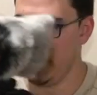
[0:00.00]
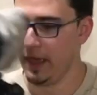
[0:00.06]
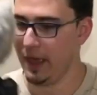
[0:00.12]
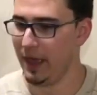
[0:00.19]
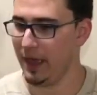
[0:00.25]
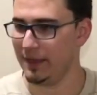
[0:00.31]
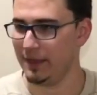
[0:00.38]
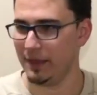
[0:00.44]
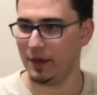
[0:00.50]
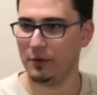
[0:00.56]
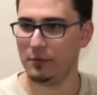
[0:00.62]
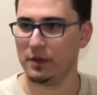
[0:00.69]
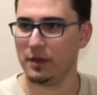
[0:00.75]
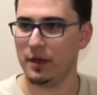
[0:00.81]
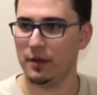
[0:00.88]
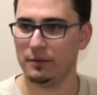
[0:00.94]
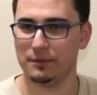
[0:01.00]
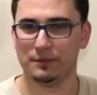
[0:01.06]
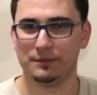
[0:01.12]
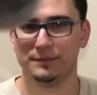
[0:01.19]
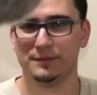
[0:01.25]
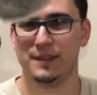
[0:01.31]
And there we go.